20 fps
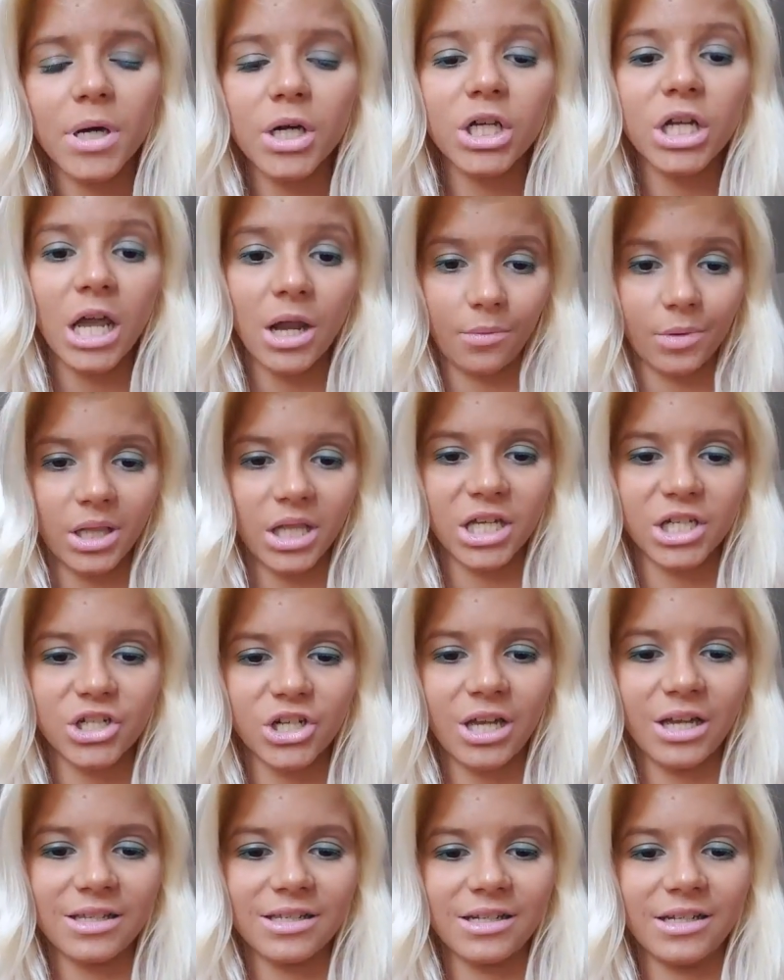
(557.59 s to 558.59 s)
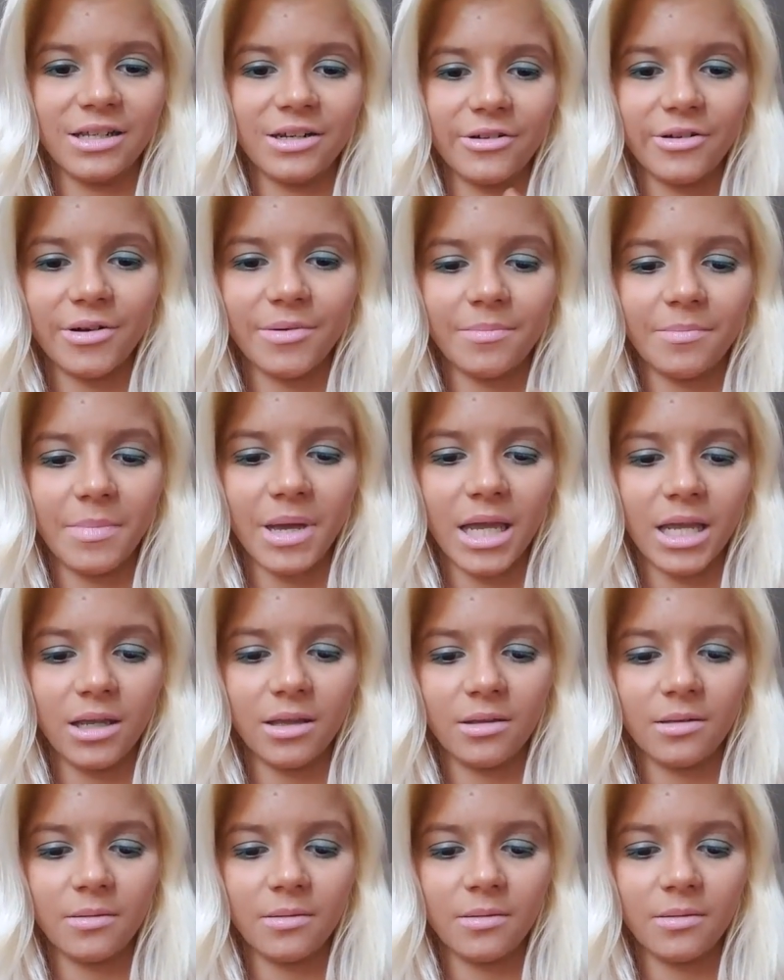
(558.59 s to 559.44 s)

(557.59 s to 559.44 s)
But I will catch you guys later. Bye.